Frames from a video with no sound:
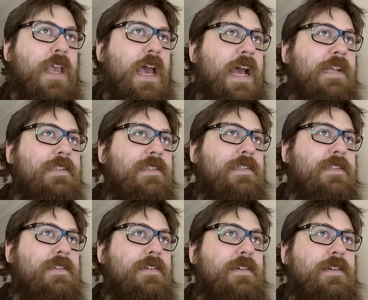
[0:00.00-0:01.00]

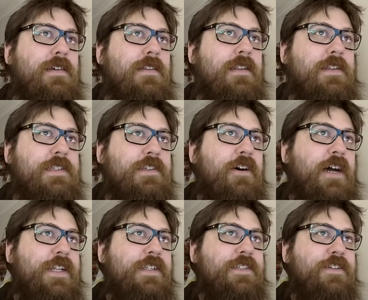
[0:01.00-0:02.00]
as the
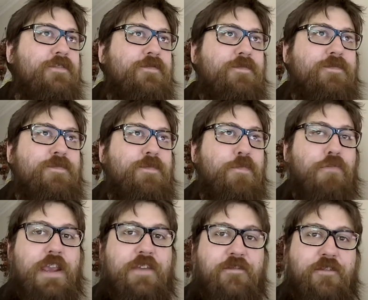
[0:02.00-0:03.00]
design sort of
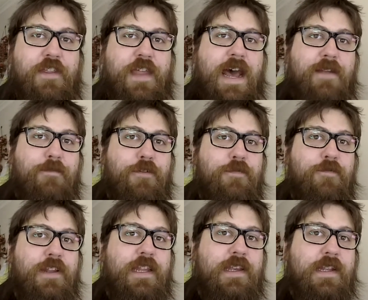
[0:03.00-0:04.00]
brief for that wouldn't
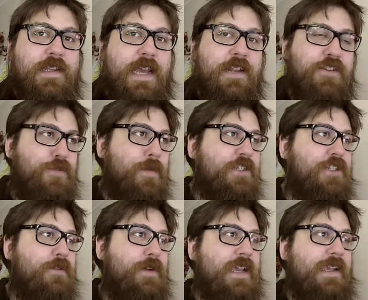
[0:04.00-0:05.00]
really contain too much in
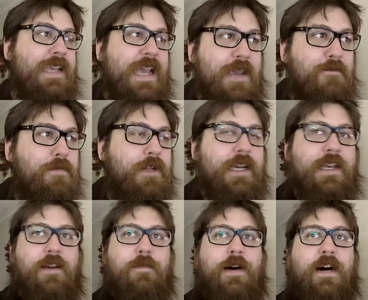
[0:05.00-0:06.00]
the way of
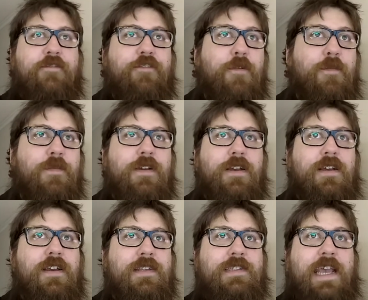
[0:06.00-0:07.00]
gameplay, apart from
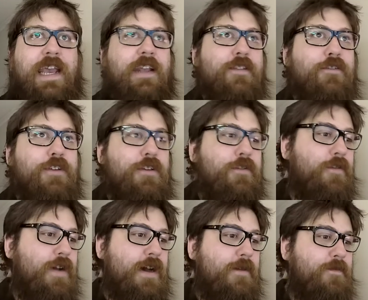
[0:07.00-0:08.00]
saying, look,
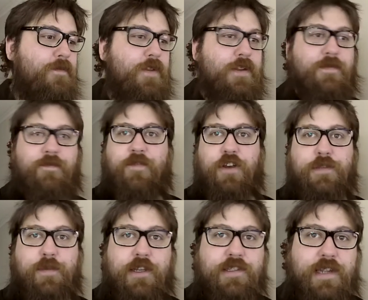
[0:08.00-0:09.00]
it's a
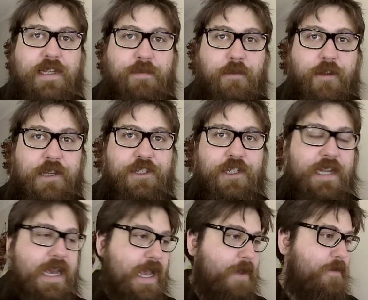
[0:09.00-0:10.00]
first-person exploration
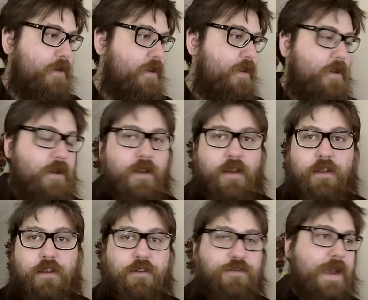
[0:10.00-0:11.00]
game,
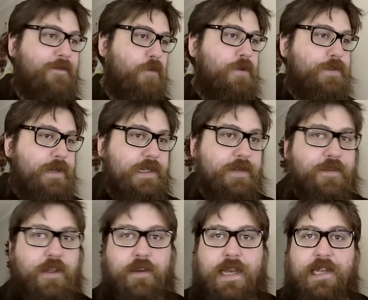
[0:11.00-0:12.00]
you travel between
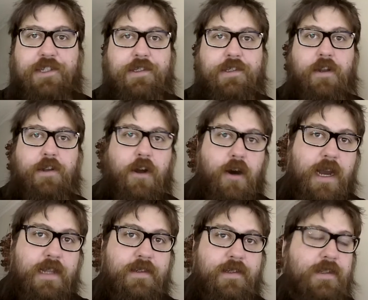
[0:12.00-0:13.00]
different locations on an
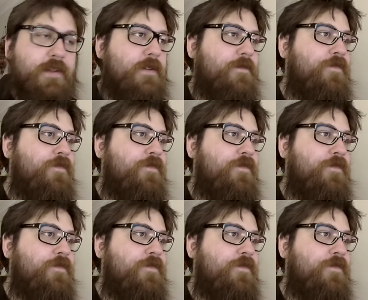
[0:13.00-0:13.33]
island,